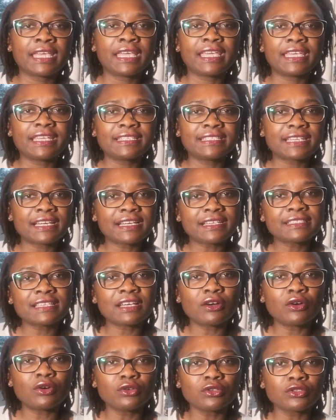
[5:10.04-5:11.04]
It does
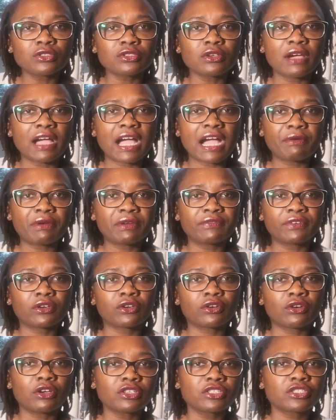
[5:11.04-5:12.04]
also, however,
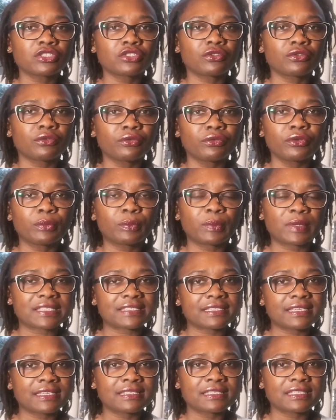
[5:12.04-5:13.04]
cross through the
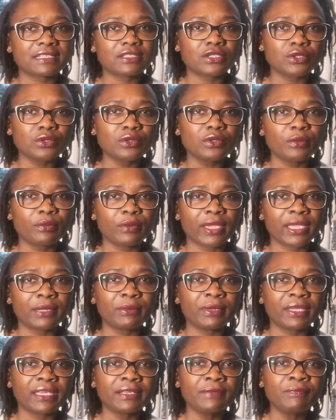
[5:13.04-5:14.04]
placenta to the
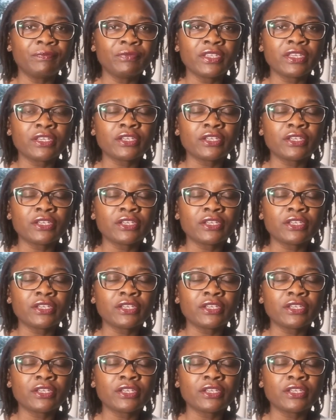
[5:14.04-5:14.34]
baby.